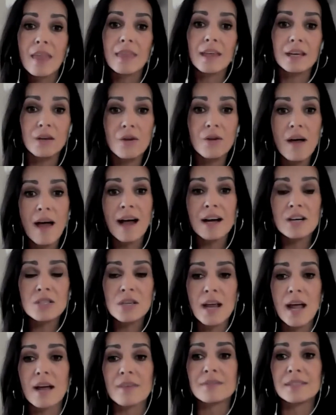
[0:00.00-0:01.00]
that you
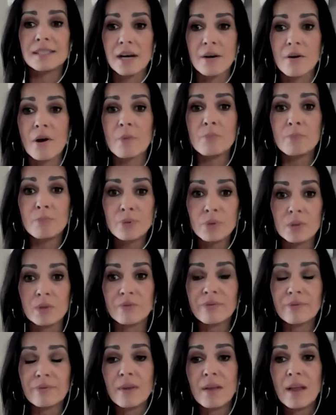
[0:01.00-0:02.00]
actually have zero
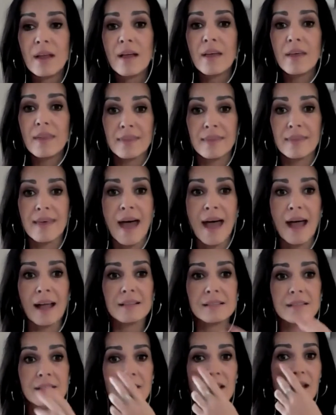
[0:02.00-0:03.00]
proof
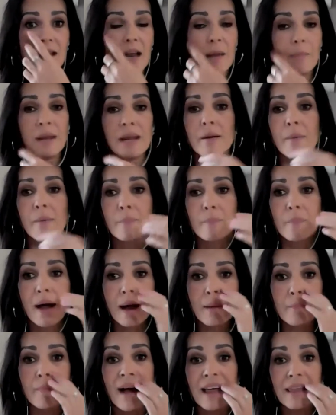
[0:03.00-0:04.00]
that, and I mean,
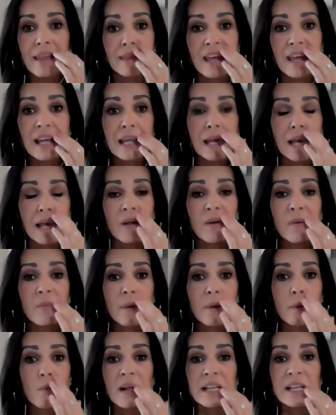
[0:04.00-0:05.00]
my thinking
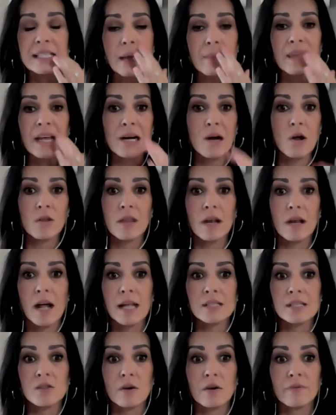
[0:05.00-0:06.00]
went something along the
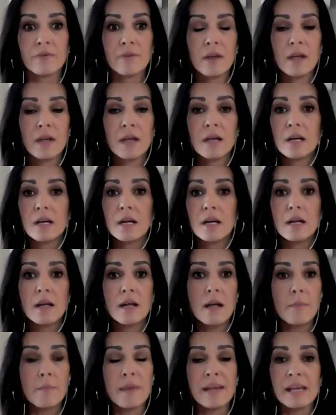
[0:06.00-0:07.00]
lines of,
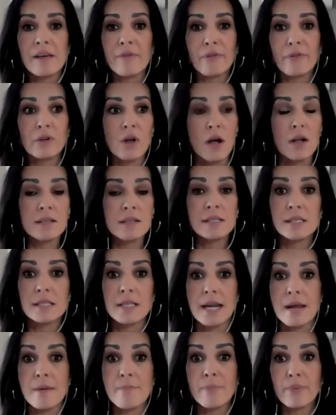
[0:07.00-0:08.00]
Mickey, if you don't
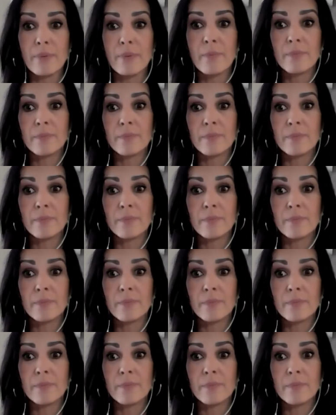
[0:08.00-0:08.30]
sleep